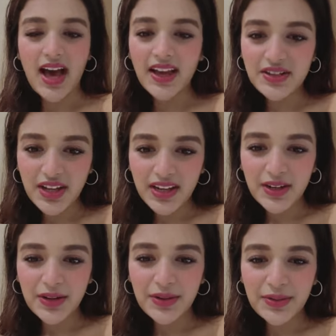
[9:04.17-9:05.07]
Hi
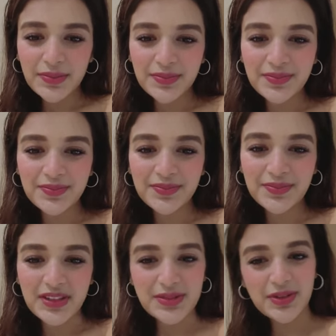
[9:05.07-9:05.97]

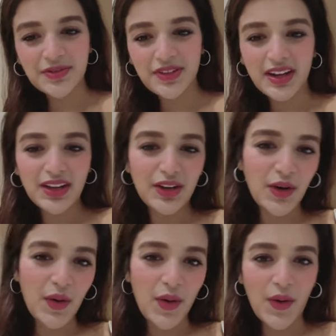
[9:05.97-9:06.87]
Janam, it's been very
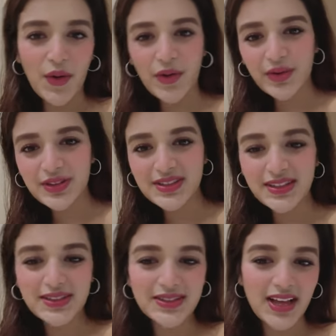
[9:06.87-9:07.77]
long
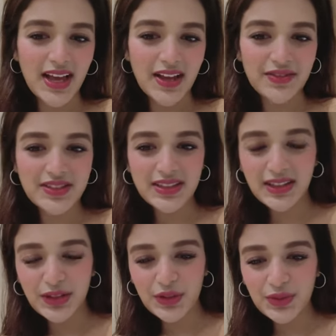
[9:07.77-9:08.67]
since I have
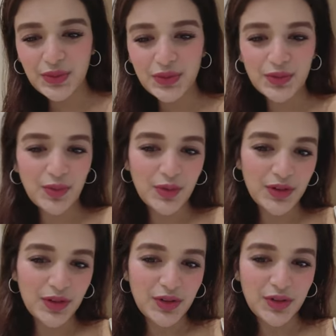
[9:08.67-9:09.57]
seen you,
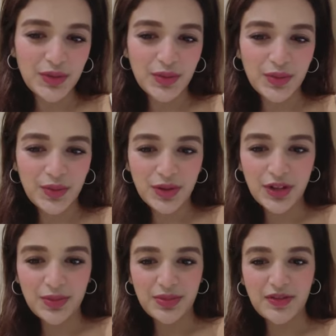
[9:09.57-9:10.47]
spoken to you.
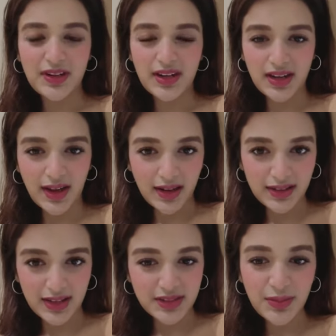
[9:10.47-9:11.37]
Pavan
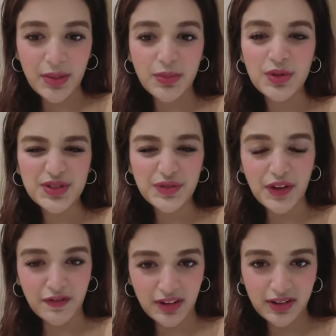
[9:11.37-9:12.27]
Kalyan, yes, my most
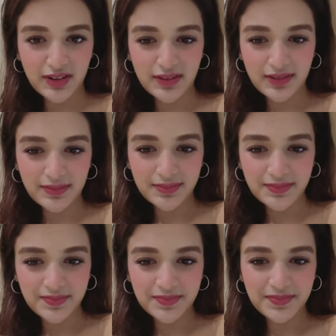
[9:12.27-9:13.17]
favorite.
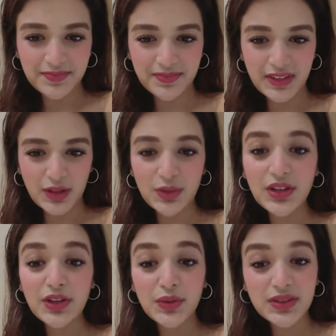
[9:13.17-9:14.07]

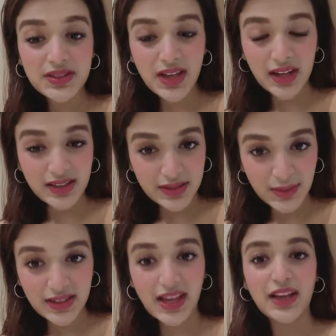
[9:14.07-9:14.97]
Looking cute in sari as
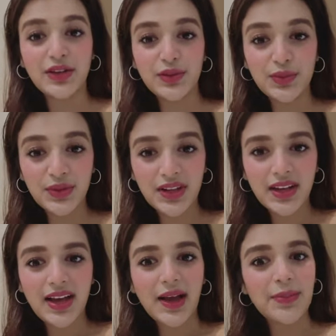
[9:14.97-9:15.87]
well, thank you.
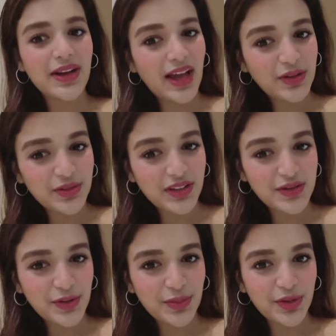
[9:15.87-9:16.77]
I'm glad you
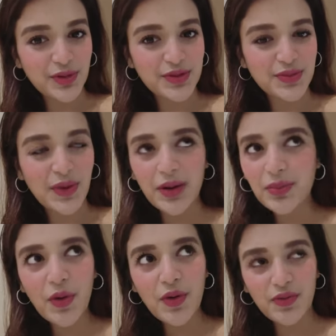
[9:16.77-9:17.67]
think so because
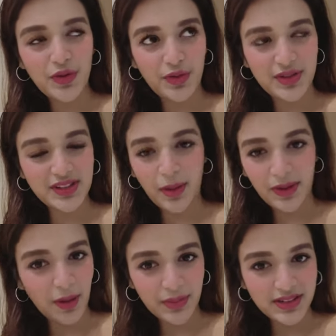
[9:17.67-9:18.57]
one more photo is
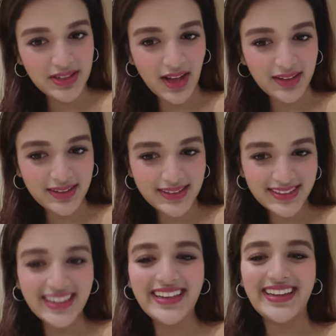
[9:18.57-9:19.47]
coming up in
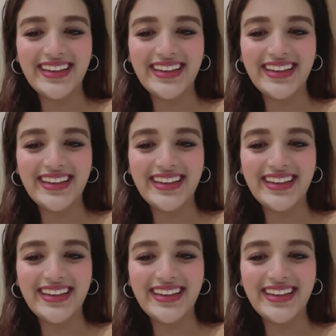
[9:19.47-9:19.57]
saris.